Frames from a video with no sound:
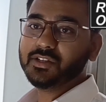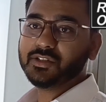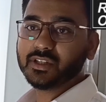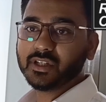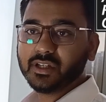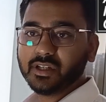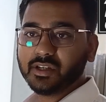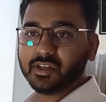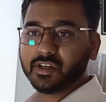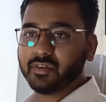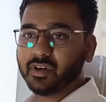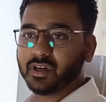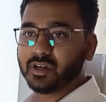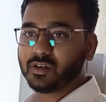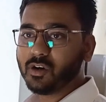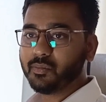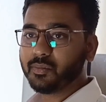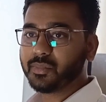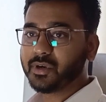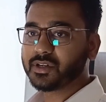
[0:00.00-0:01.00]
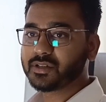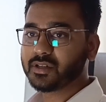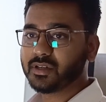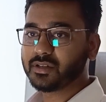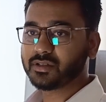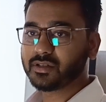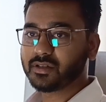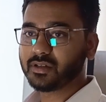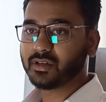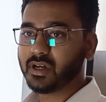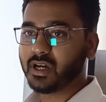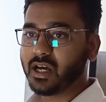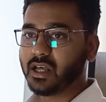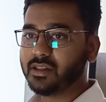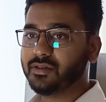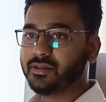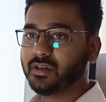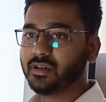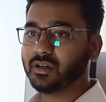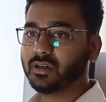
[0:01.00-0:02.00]
engine driven compressors
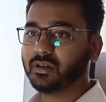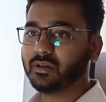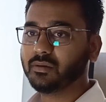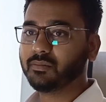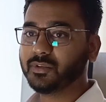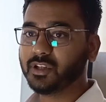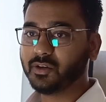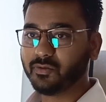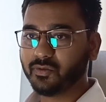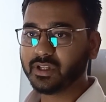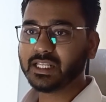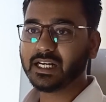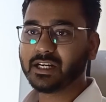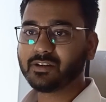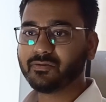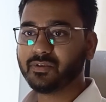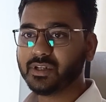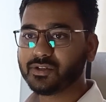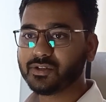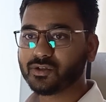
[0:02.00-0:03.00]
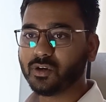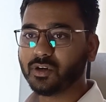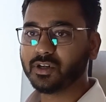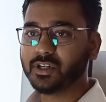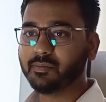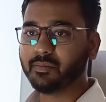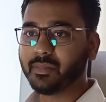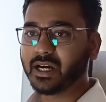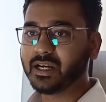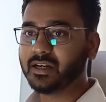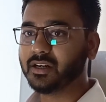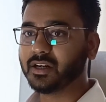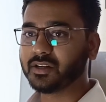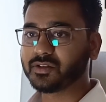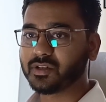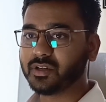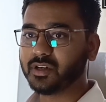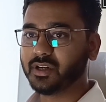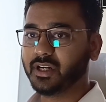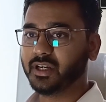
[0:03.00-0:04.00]
and the one that we saw in mine
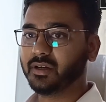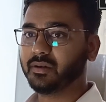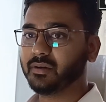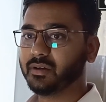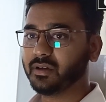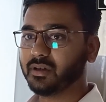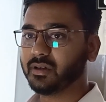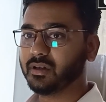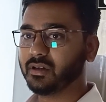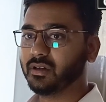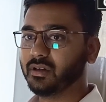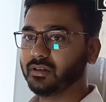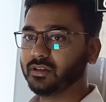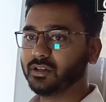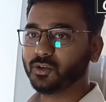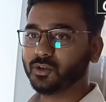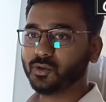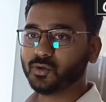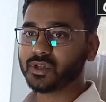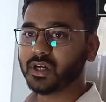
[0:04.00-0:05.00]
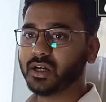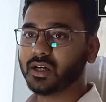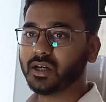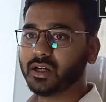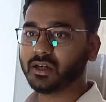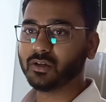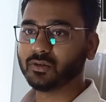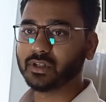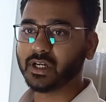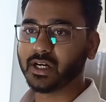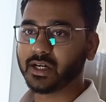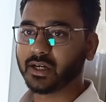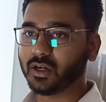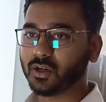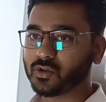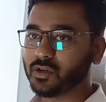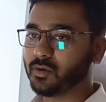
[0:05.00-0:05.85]
yesterday, the Doosan or the Atlas